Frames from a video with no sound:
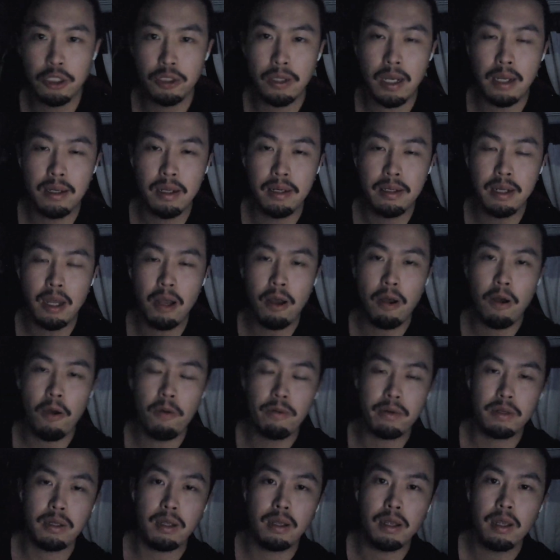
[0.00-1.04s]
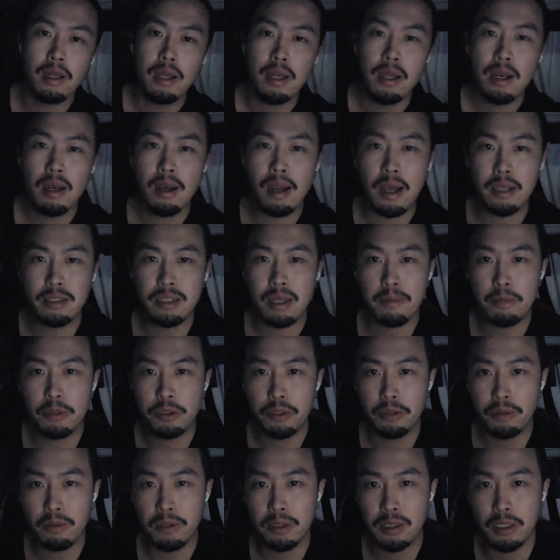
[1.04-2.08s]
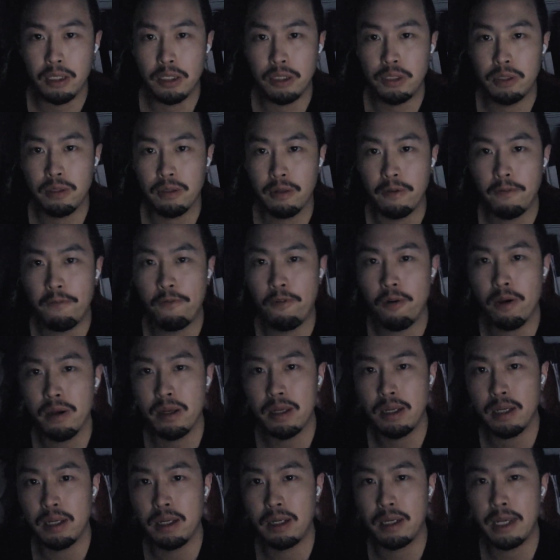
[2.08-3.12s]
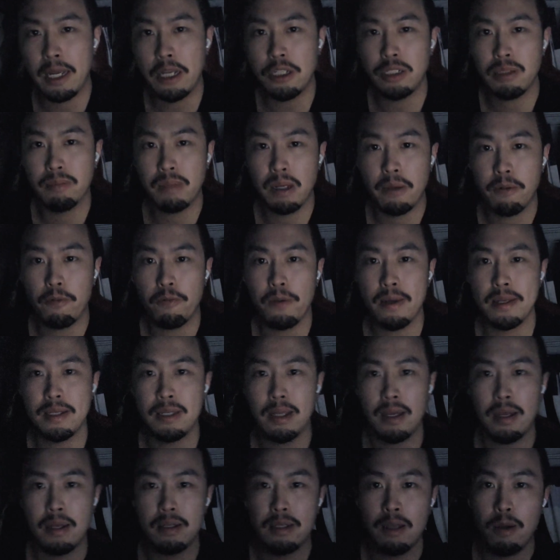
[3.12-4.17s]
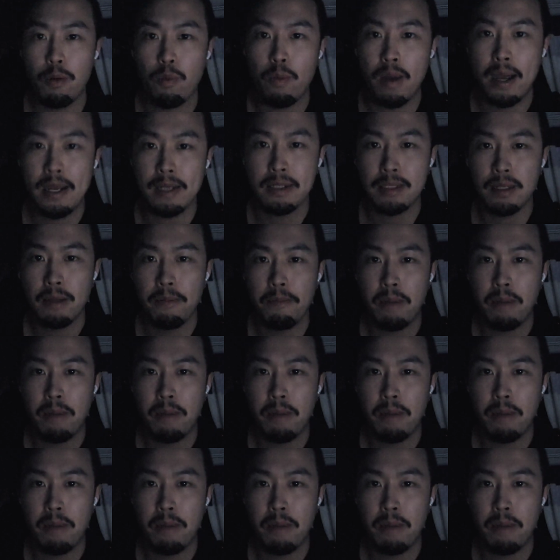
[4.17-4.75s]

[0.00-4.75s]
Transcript: China not only lost opportunity for engagement with the West,